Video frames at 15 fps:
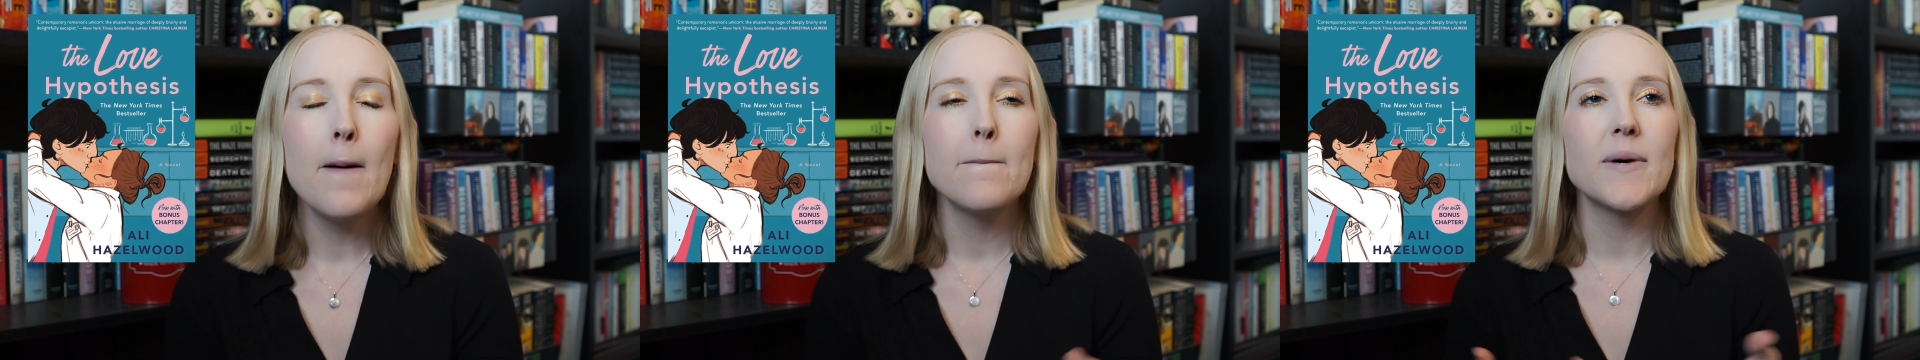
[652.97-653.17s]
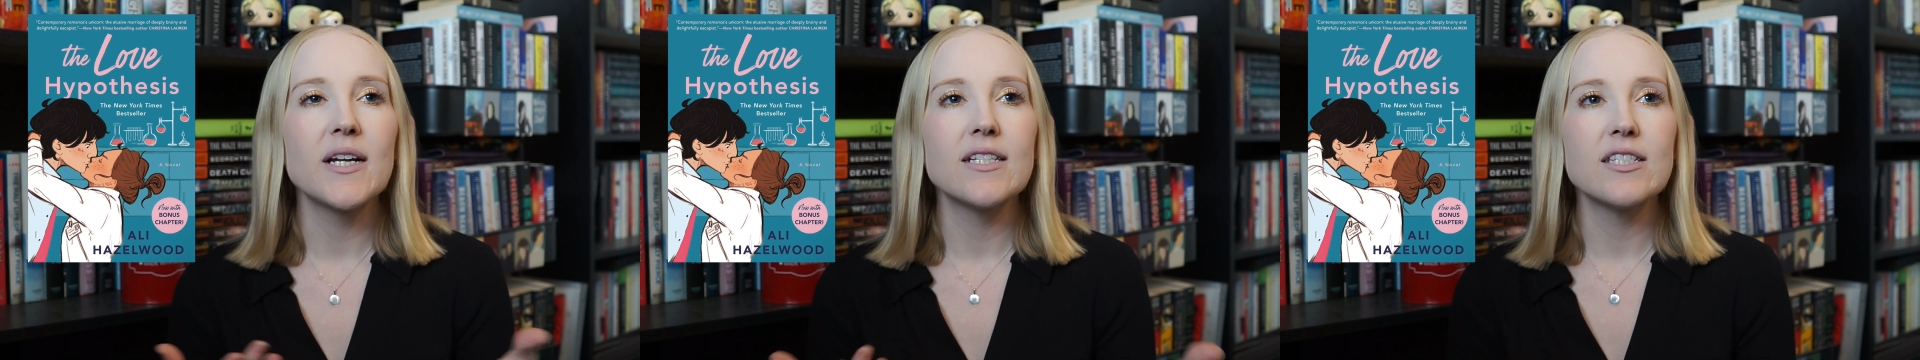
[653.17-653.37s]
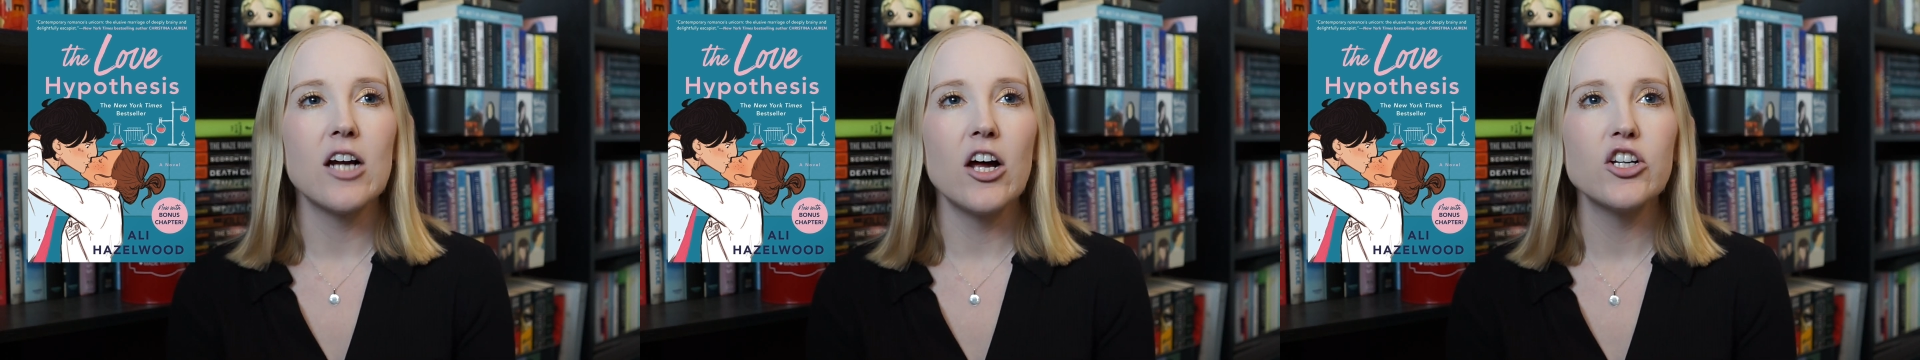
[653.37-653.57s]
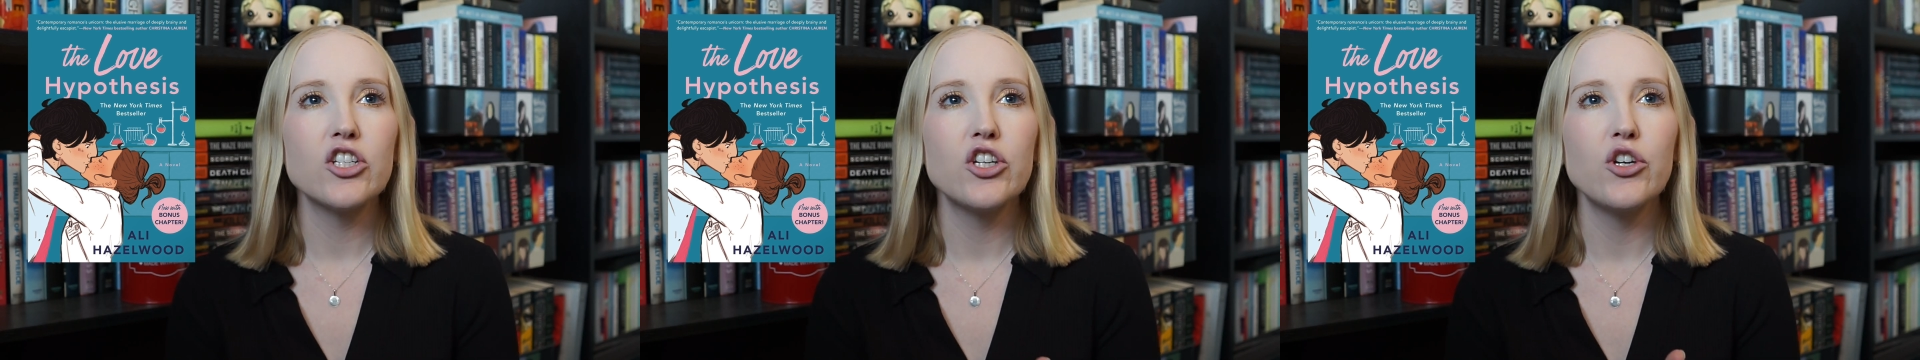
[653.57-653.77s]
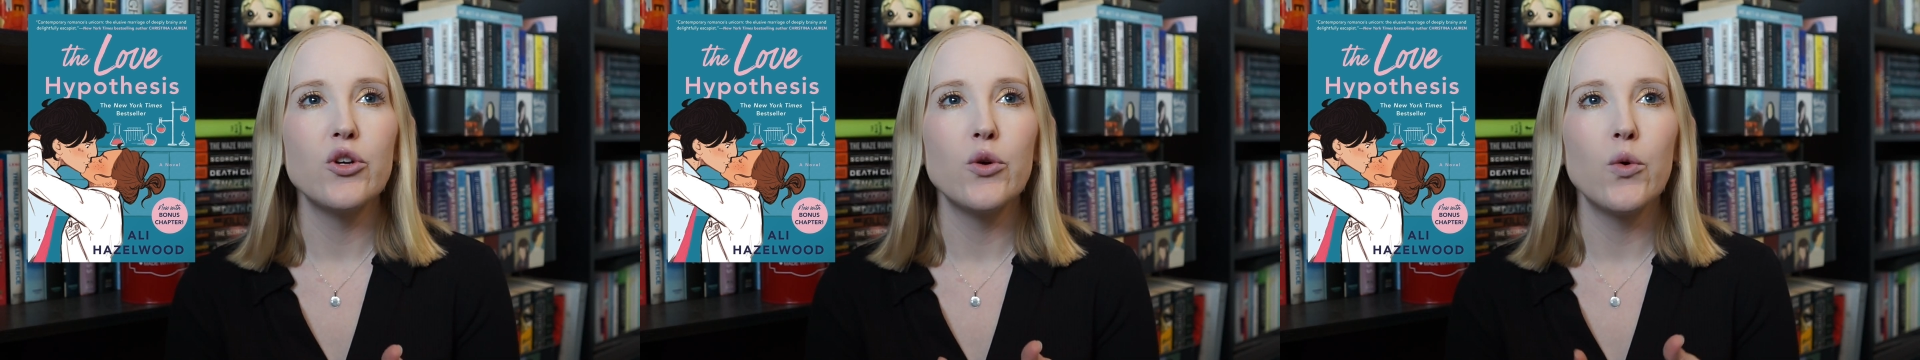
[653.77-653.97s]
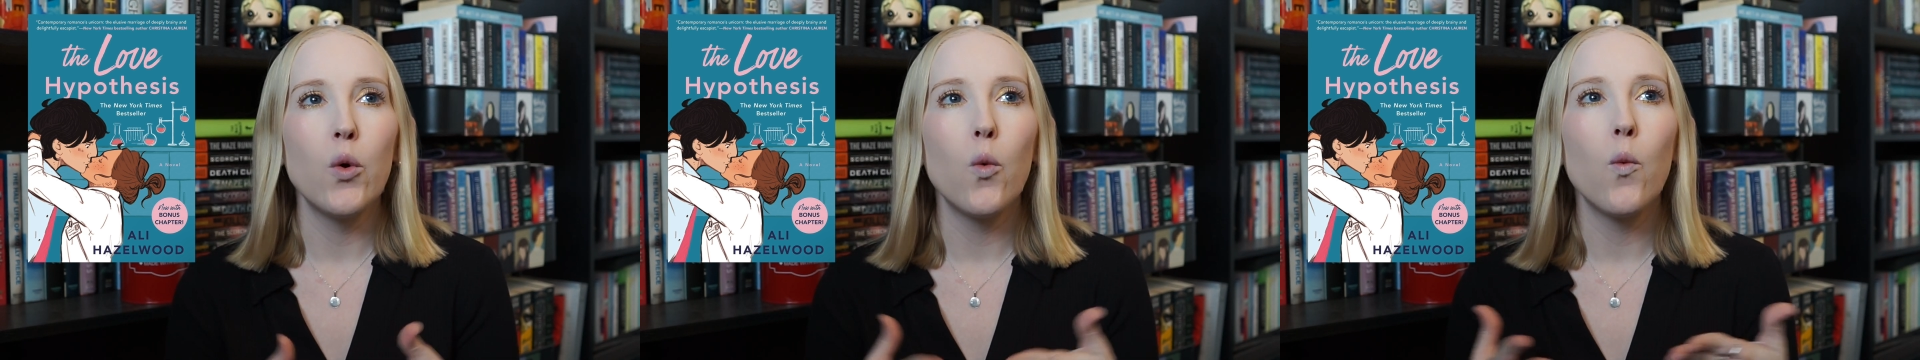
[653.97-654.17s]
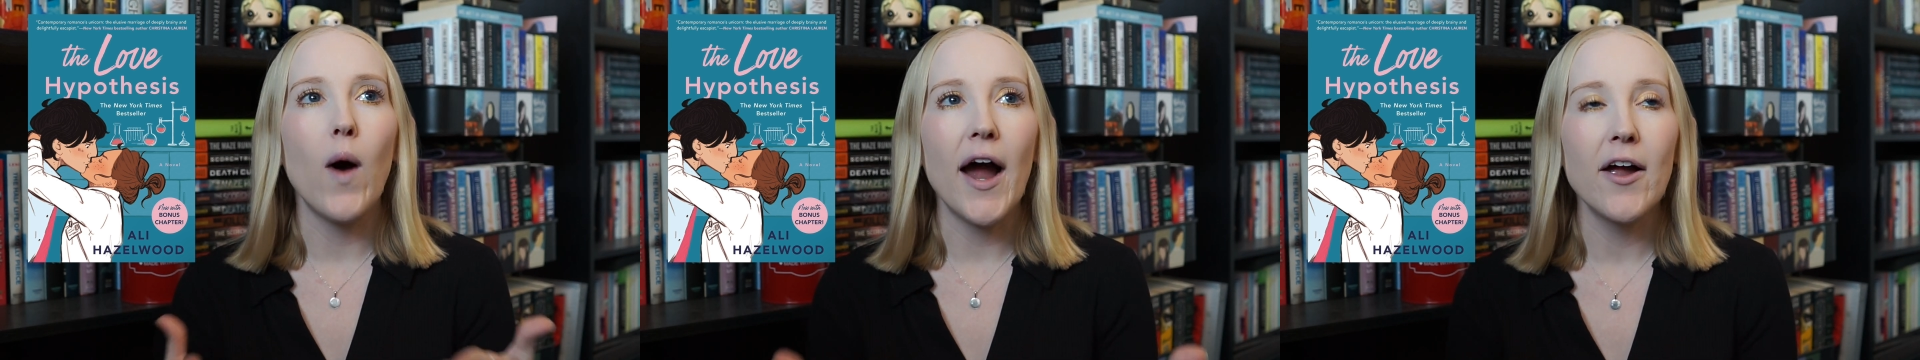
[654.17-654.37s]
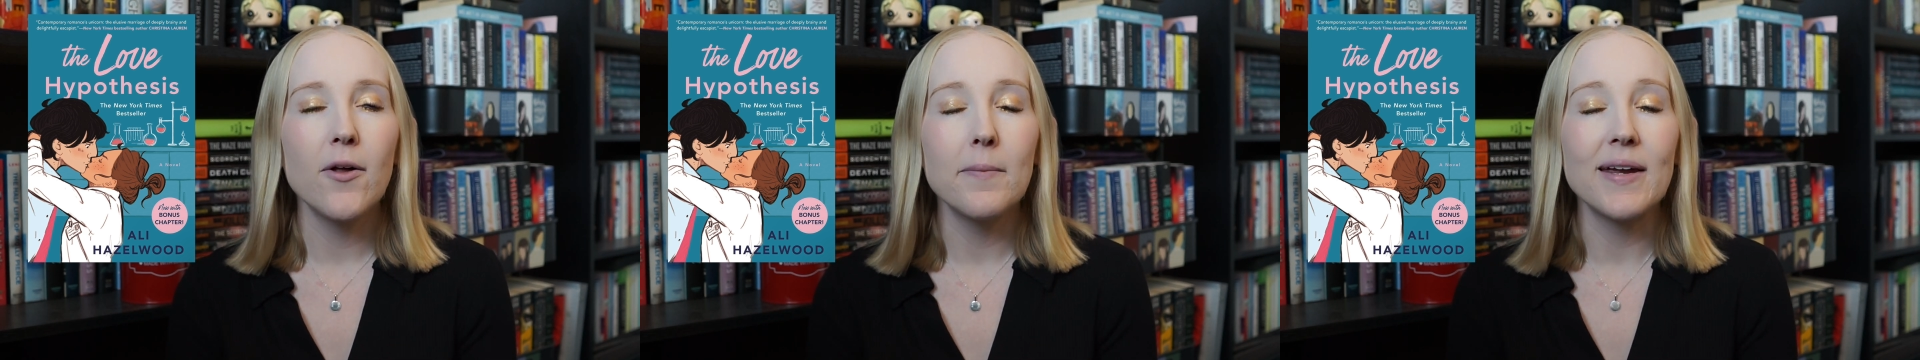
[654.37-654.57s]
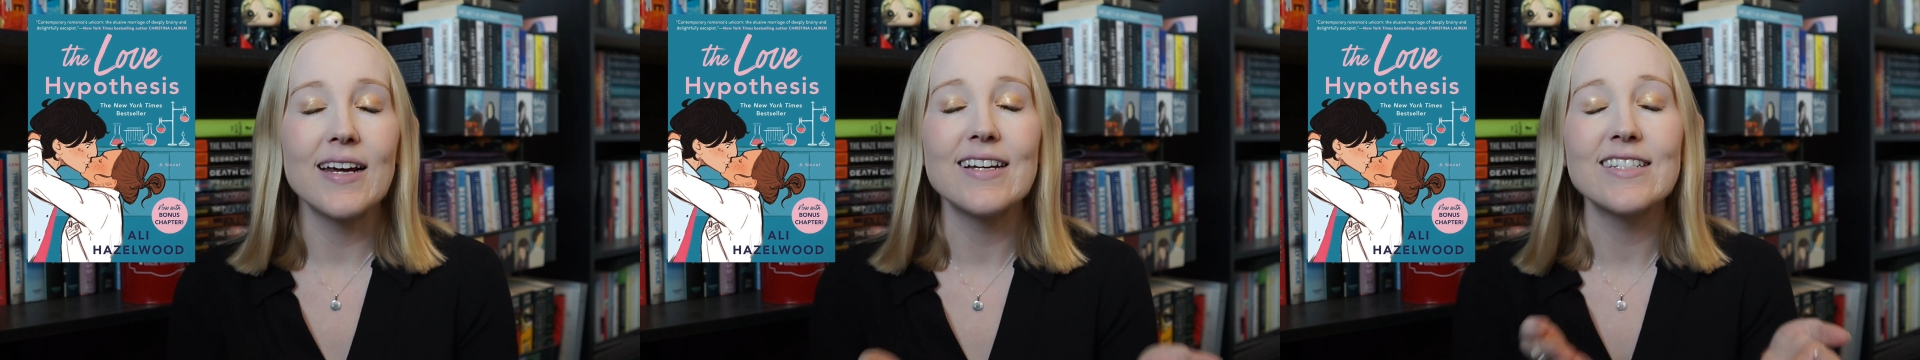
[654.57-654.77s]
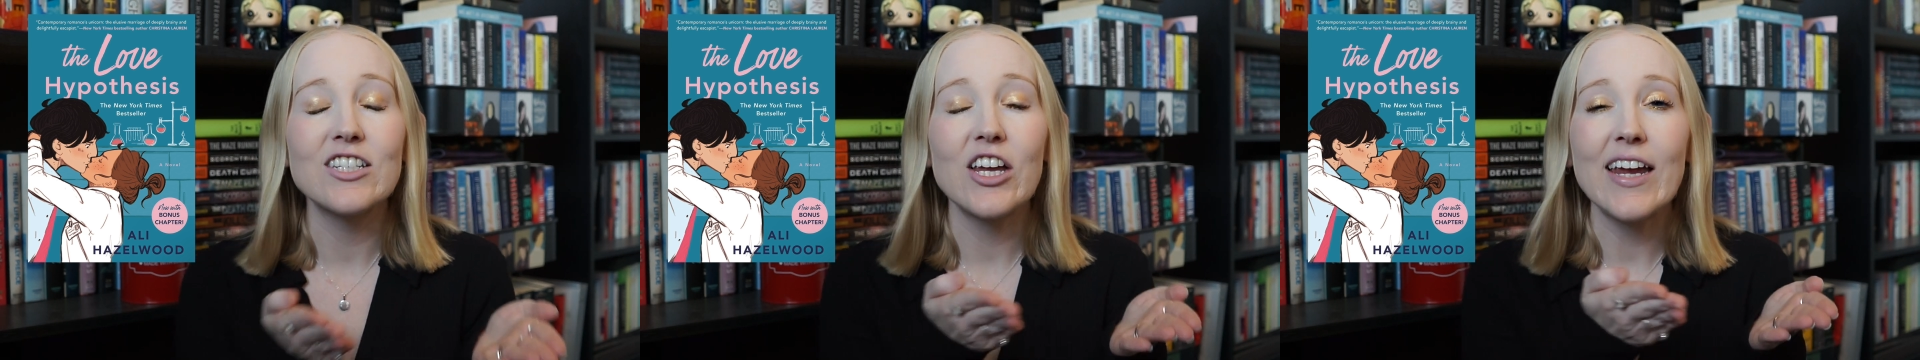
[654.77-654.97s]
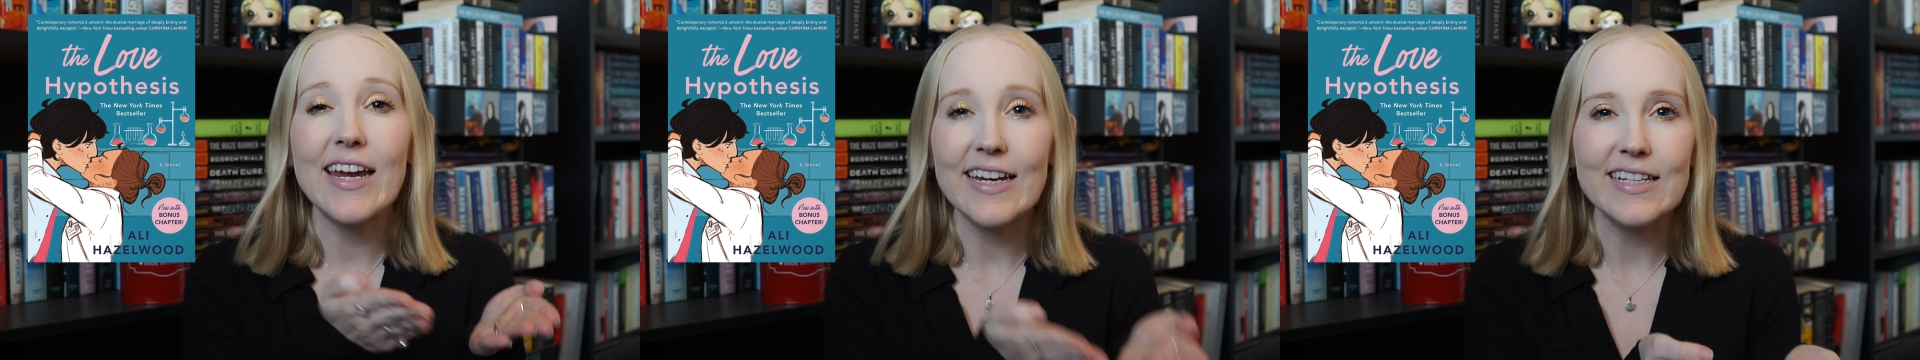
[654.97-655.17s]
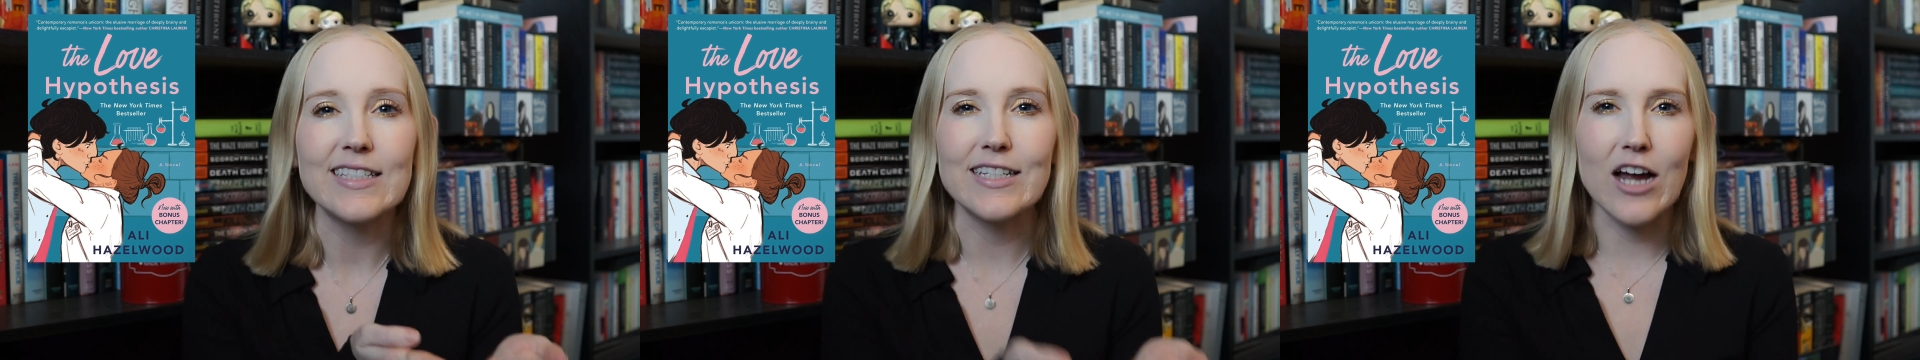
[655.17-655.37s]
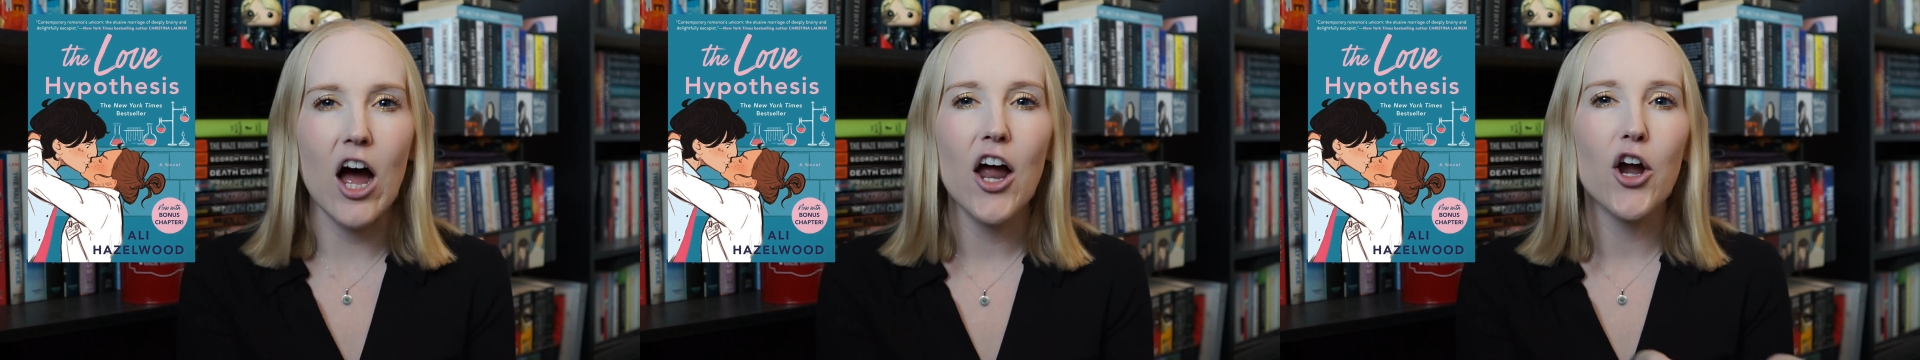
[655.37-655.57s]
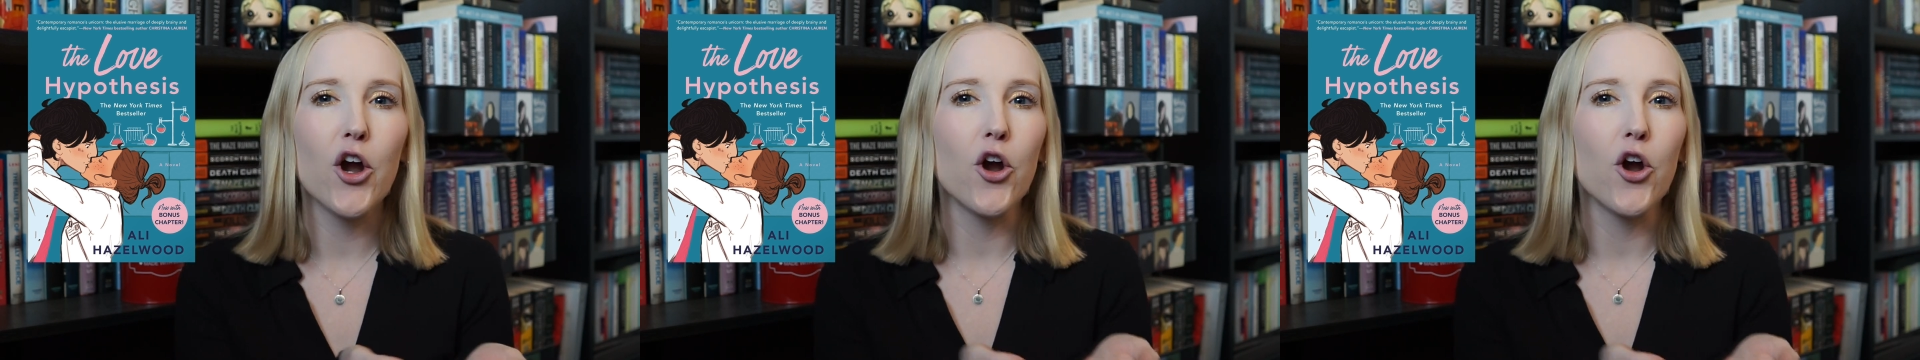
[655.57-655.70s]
but it's not too wild because he's not